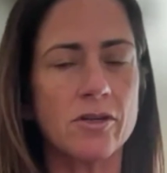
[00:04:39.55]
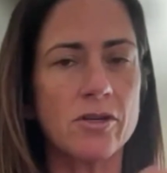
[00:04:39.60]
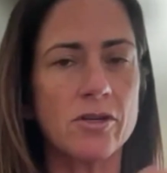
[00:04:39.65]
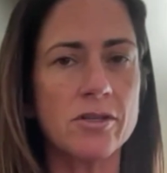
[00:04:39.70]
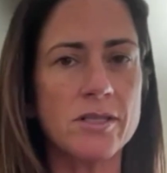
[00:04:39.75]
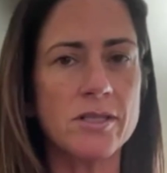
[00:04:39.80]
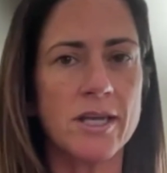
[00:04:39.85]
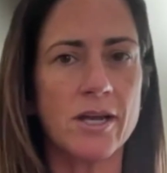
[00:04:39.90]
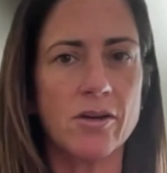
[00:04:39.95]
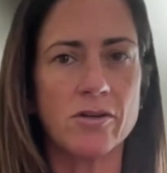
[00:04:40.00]
The
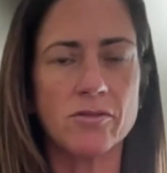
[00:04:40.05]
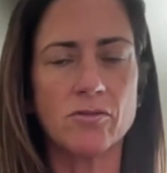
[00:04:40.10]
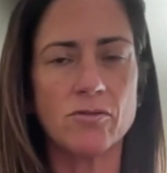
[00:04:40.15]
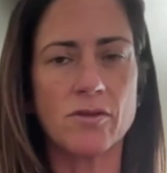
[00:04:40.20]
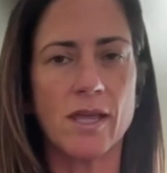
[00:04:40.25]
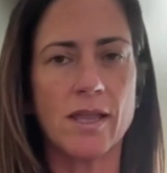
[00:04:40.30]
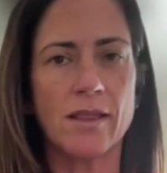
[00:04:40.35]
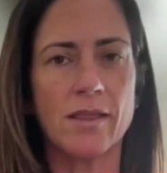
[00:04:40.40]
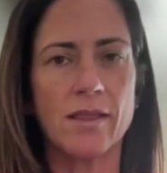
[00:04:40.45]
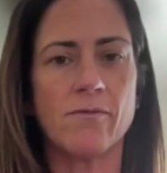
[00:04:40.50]
good
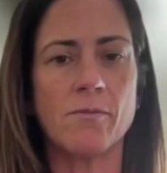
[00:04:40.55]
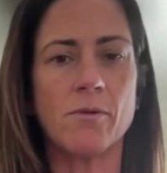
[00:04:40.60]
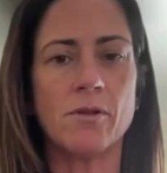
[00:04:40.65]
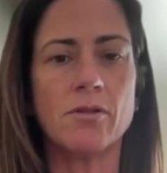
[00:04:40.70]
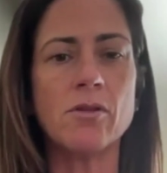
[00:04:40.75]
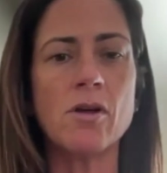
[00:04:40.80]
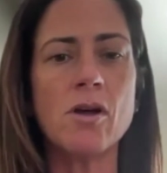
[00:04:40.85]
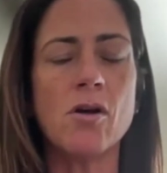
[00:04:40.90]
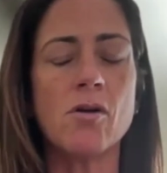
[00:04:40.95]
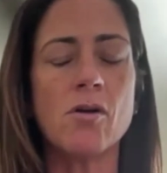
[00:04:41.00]
characters, they leave them
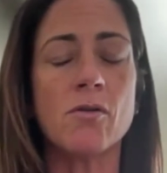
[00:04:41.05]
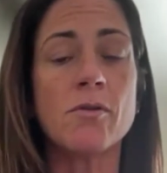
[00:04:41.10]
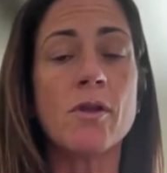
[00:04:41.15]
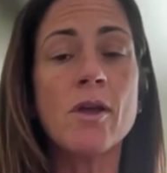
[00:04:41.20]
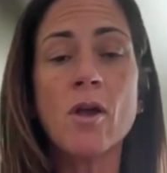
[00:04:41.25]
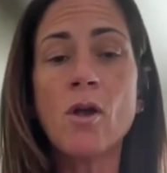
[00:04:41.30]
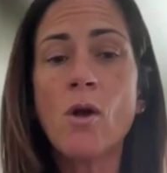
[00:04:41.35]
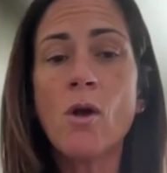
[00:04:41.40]
alone.